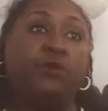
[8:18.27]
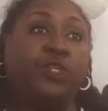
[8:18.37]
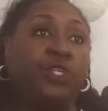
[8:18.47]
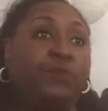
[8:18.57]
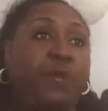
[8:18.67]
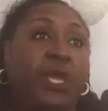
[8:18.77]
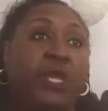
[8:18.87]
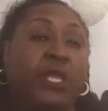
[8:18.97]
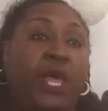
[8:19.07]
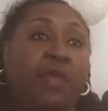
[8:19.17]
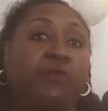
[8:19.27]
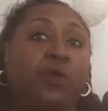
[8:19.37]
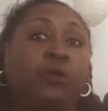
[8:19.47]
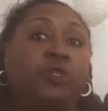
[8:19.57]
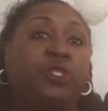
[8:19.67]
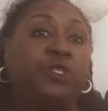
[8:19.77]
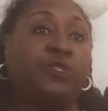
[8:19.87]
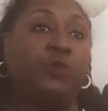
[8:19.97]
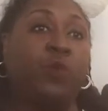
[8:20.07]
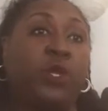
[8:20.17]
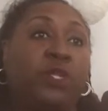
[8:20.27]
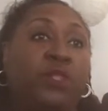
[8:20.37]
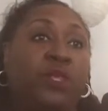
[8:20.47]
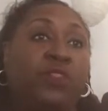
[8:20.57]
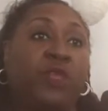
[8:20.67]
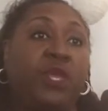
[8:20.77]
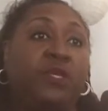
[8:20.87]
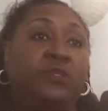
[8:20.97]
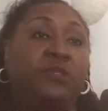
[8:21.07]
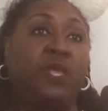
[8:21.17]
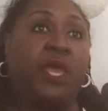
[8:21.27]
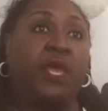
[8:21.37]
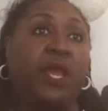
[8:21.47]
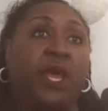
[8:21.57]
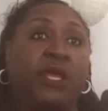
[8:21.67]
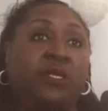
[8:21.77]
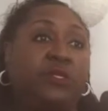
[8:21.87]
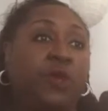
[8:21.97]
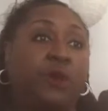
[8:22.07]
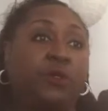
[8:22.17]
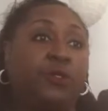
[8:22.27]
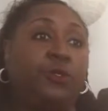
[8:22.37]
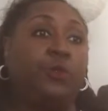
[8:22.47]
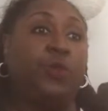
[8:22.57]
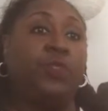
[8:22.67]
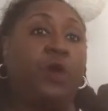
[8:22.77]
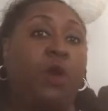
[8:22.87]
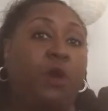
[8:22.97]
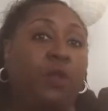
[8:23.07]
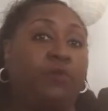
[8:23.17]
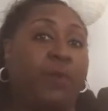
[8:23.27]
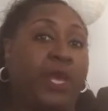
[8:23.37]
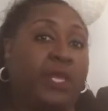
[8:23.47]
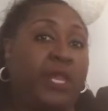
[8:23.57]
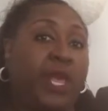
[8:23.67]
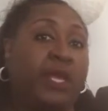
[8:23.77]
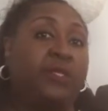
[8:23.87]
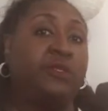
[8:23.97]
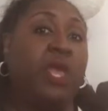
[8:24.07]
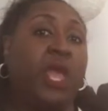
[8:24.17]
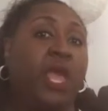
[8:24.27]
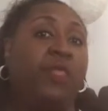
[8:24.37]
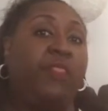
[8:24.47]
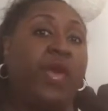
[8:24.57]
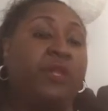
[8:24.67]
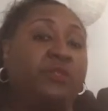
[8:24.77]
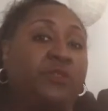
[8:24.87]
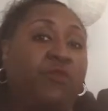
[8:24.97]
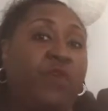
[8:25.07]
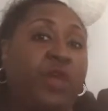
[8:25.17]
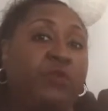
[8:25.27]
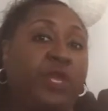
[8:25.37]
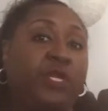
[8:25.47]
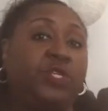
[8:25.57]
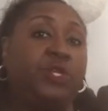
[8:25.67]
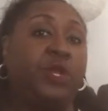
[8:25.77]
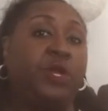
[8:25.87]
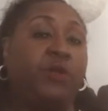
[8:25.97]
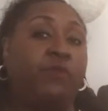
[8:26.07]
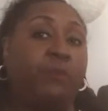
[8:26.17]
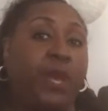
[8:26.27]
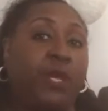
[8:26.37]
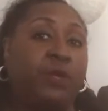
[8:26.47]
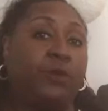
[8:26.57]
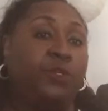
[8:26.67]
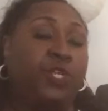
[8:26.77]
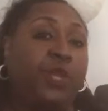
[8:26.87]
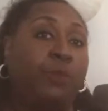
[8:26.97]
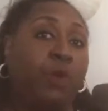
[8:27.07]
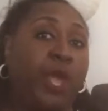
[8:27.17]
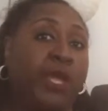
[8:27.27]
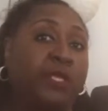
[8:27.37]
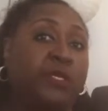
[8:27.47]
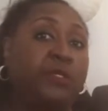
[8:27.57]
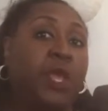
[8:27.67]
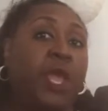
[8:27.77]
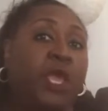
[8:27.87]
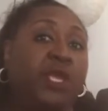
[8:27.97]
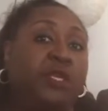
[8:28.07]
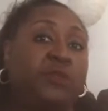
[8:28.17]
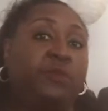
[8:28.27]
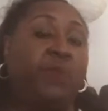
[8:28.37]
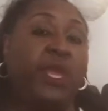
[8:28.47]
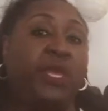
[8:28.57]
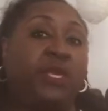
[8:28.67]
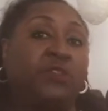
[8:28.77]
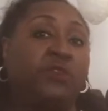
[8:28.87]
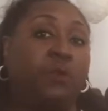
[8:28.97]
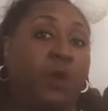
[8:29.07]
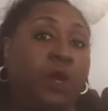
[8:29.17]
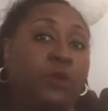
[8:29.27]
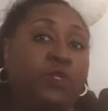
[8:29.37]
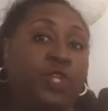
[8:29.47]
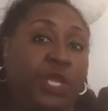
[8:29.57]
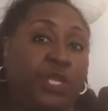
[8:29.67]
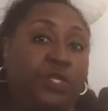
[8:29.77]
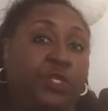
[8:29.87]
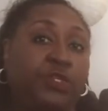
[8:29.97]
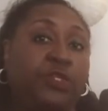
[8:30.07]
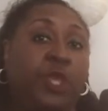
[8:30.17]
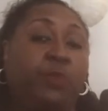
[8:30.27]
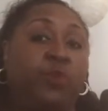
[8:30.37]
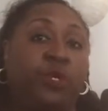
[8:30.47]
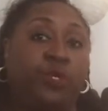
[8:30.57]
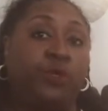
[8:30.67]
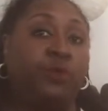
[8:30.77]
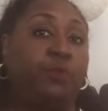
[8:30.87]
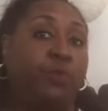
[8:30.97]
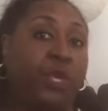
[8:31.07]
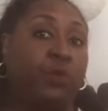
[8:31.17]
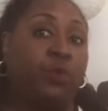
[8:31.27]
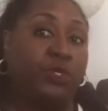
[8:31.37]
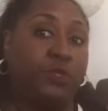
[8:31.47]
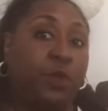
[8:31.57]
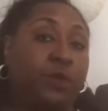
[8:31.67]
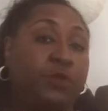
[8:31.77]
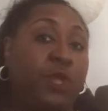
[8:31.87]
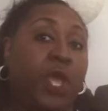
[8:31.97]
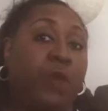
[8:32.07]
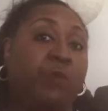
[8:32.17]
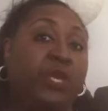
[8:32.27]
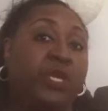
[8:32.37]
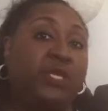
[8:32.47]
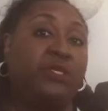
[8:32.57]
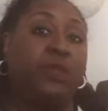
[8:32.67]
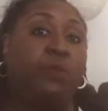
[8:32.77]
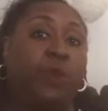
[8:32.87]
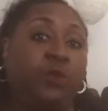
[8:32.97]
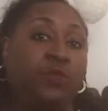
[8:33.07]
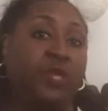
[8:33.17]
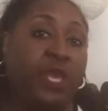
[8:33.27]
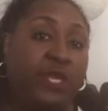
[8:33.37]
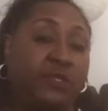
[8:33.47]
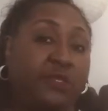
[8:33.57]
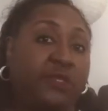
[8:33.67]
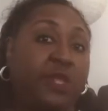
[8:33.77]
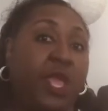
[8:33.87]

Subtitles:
just being a life coach, this is one of the things that I talk to with all of my clients, and that is the foundation of my coaching practice, is making small changes that produce big results. Because in most cases,